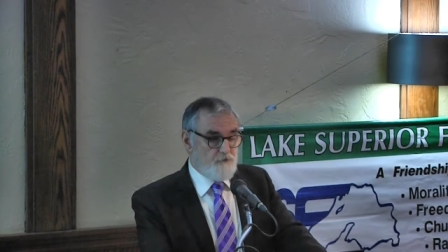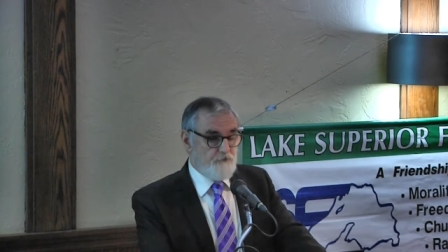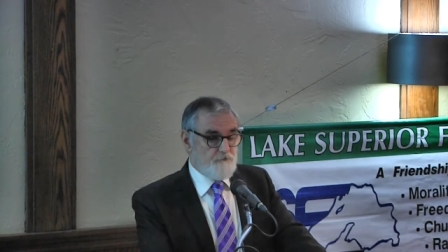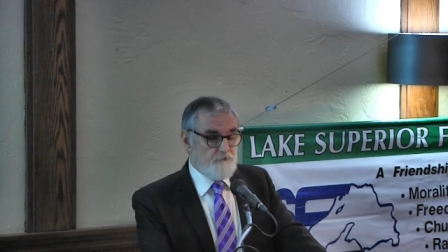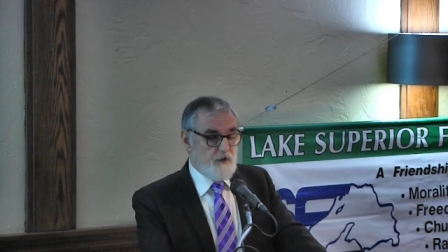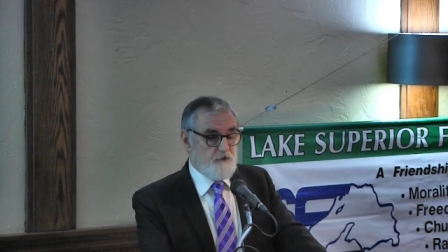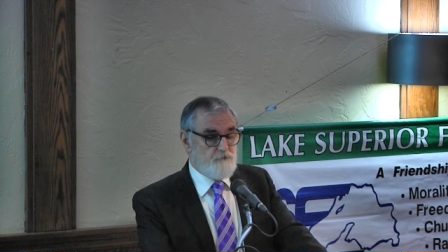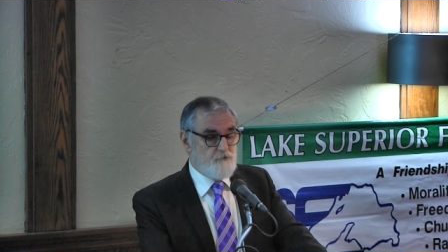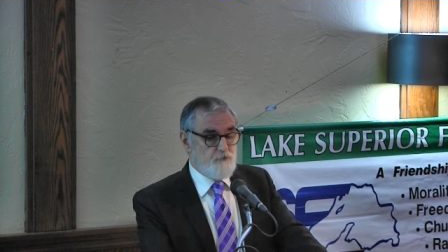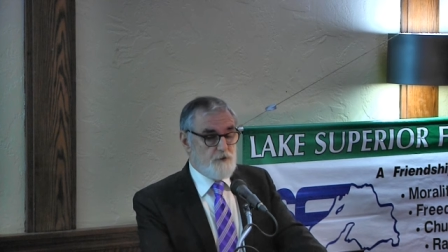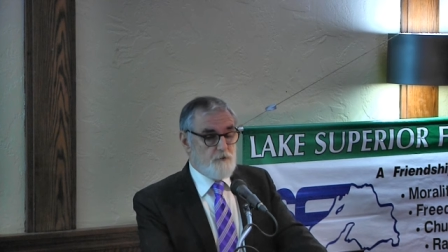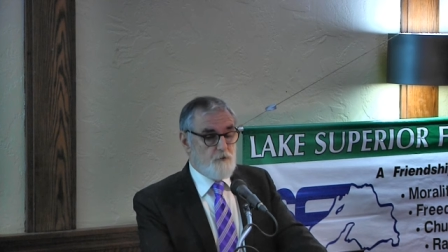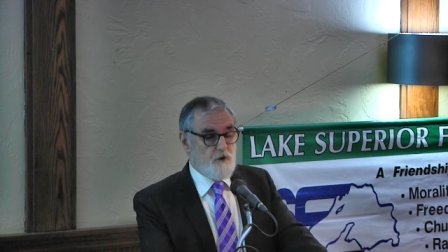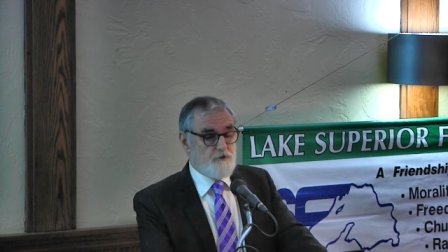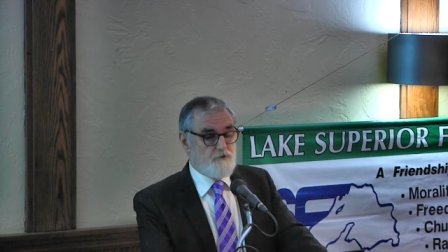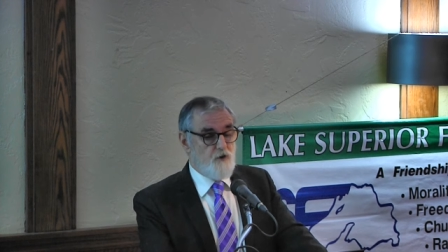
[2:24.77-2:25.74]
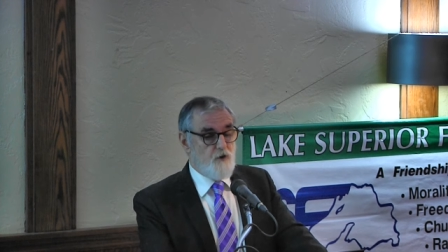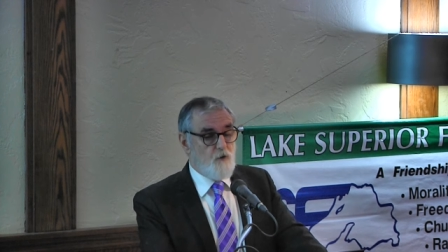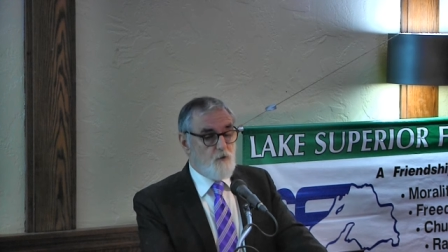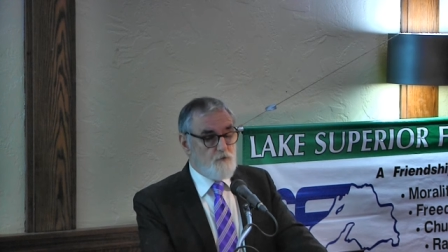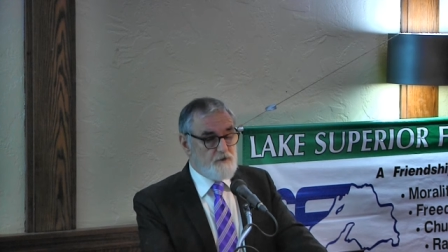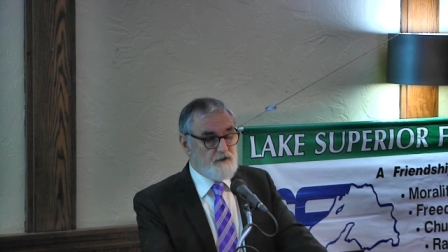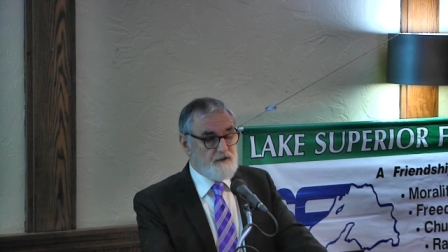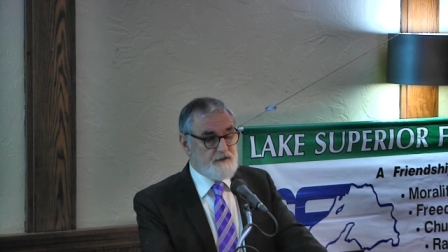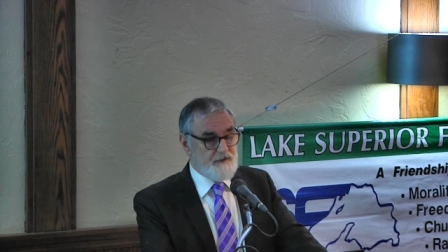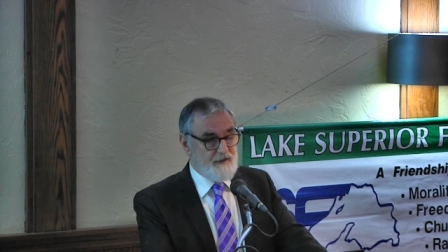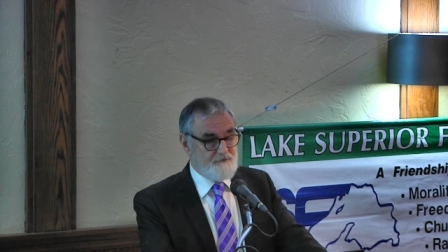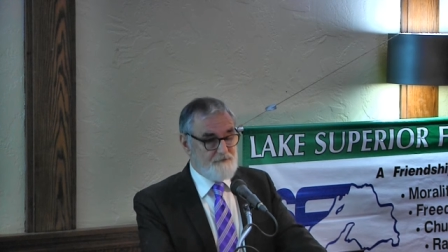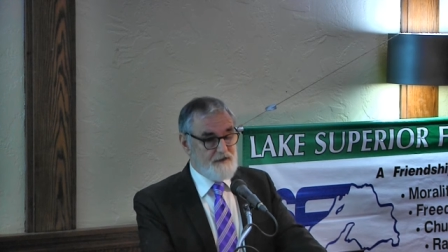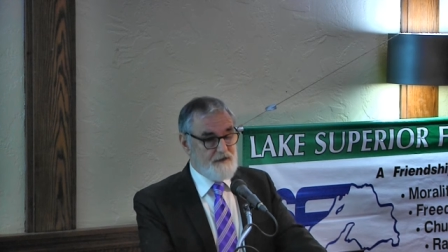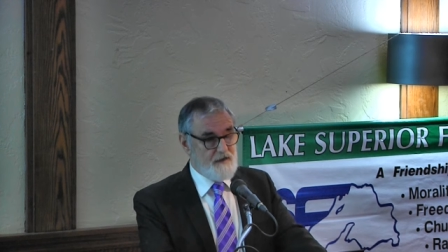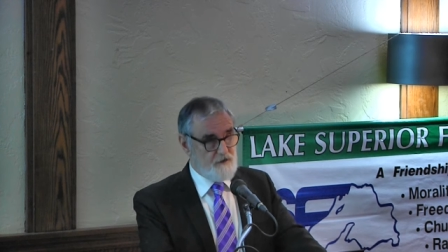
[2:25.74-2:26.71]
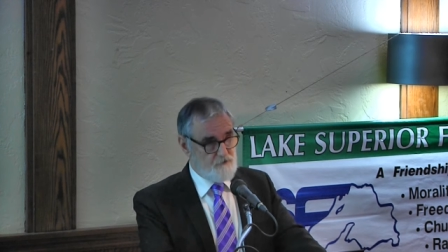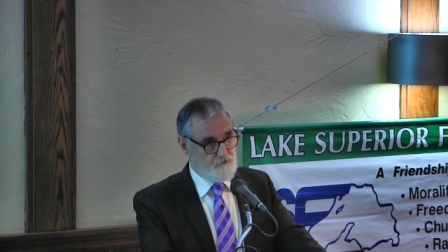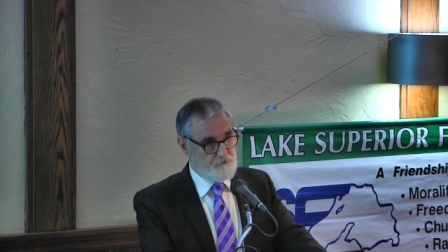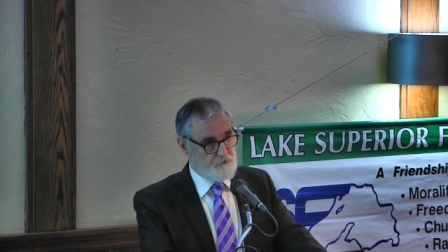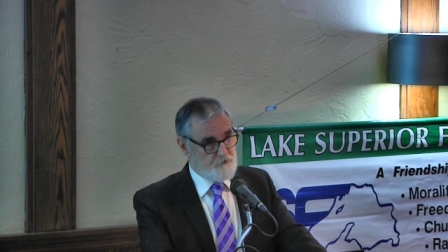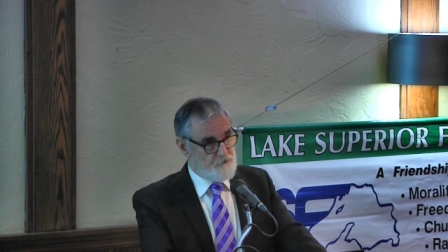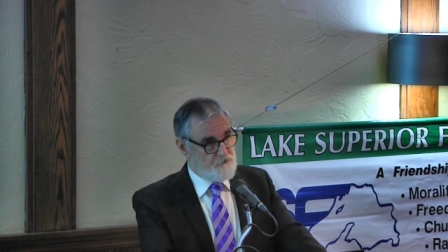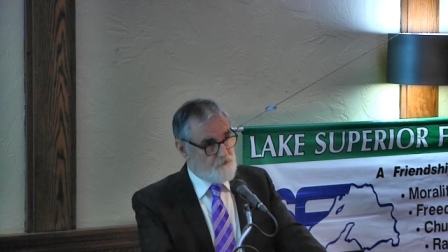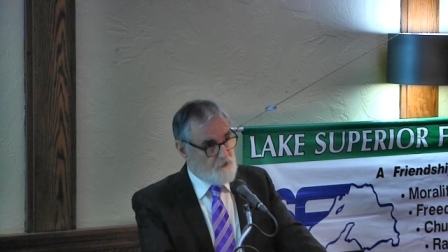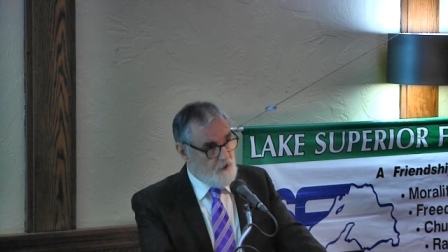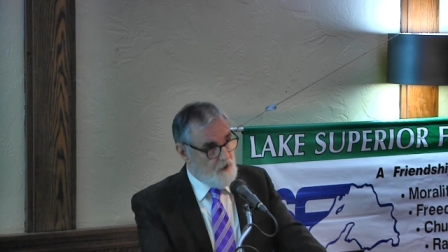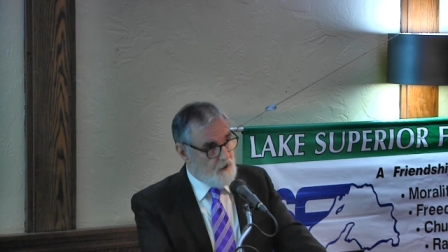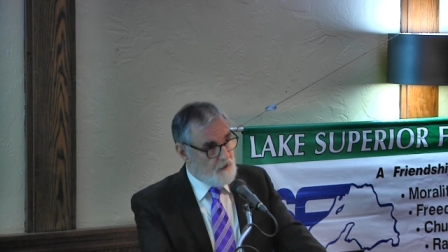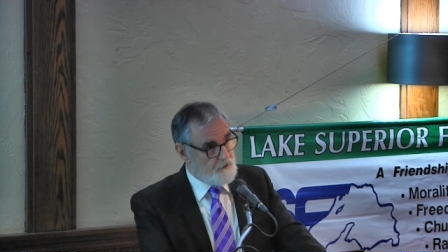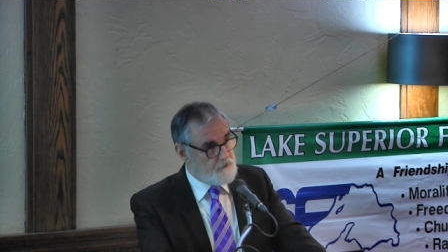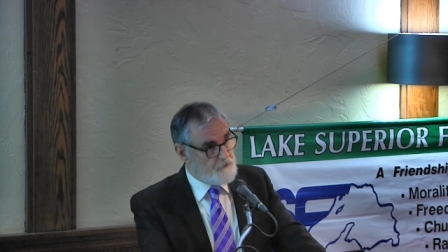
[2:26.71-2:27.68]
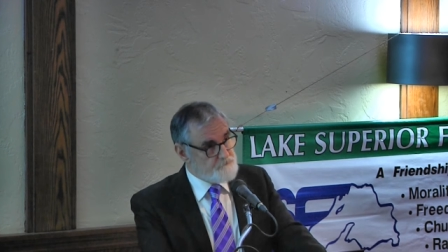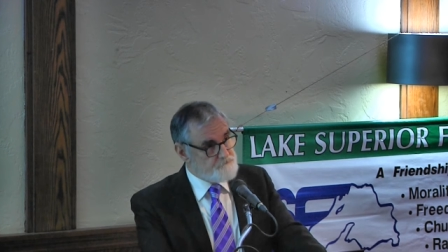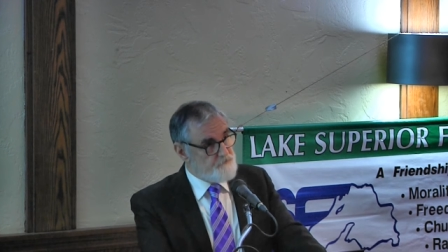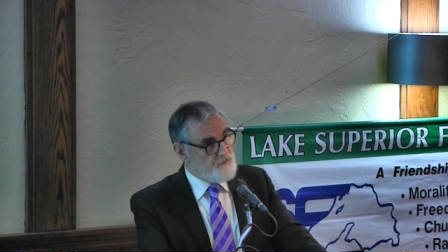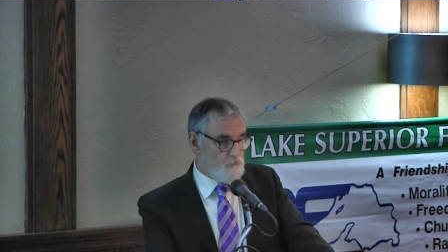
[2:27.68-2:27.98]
sometimes we want to only let the experts talk